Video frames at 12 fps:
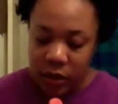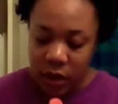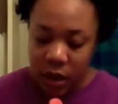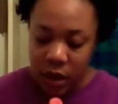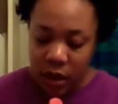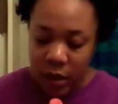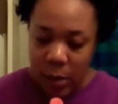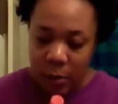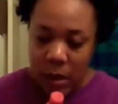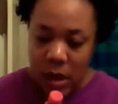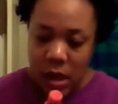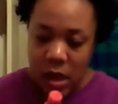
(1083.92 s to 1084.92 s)

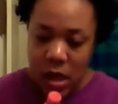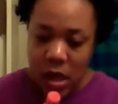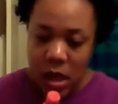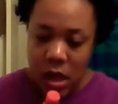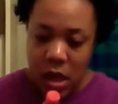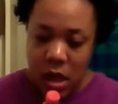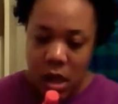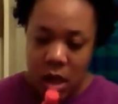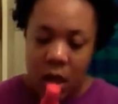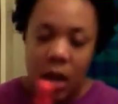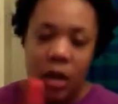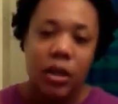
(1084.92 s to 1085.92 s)
um,
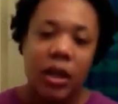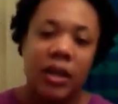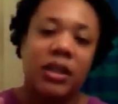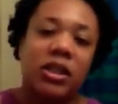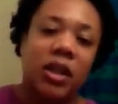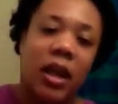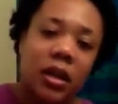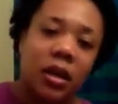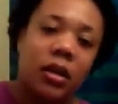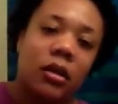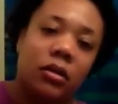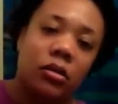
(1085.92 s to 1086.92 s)
you have to shake
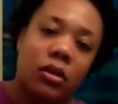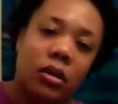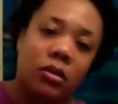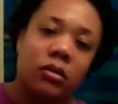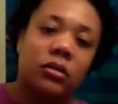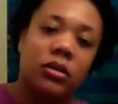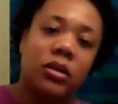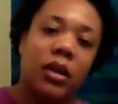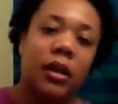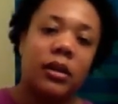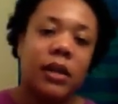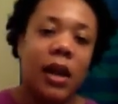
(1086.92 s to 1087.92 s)
it, you know,
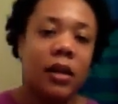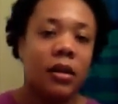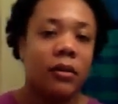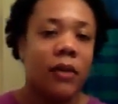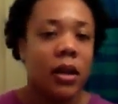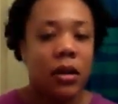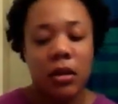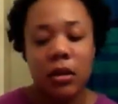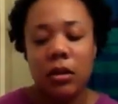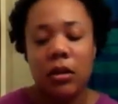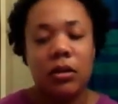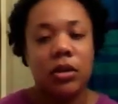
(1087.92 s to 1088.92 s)
shake it to activate it.
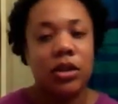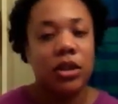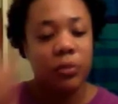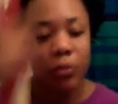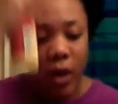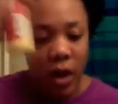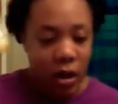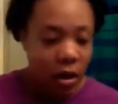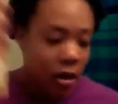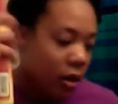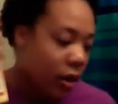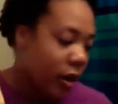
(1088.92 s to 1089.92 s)
Just spray it on
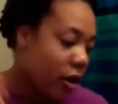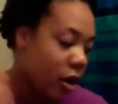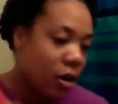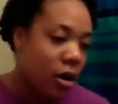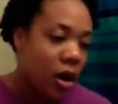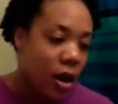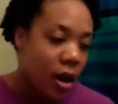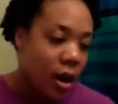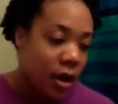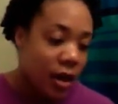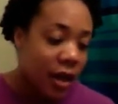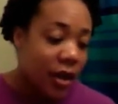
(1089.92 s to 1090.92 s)
your hair.
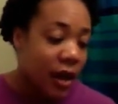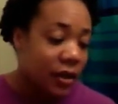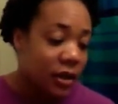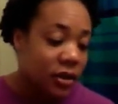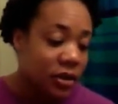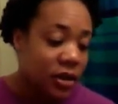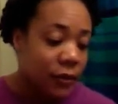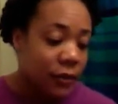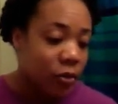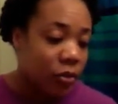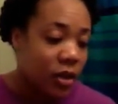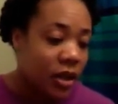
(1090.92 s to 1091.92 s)
And I like this stuff.
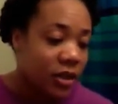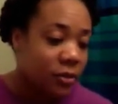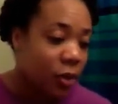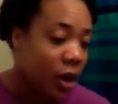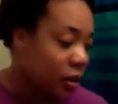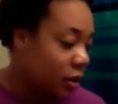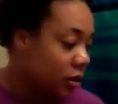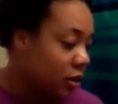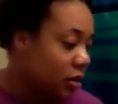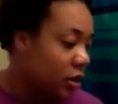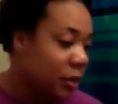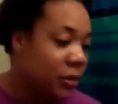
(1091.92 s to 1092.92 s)
And when I sprayed this,
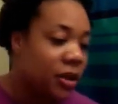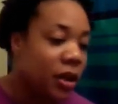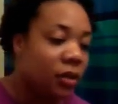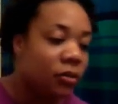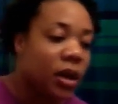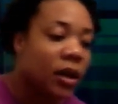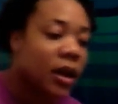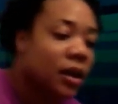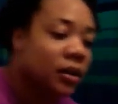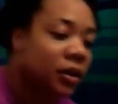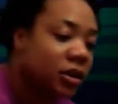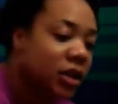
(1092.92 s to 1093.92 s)
let me tell you, when I got
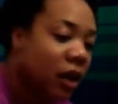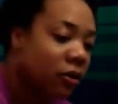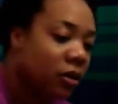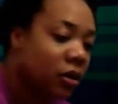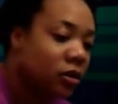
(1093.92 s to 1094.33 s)
out the shower,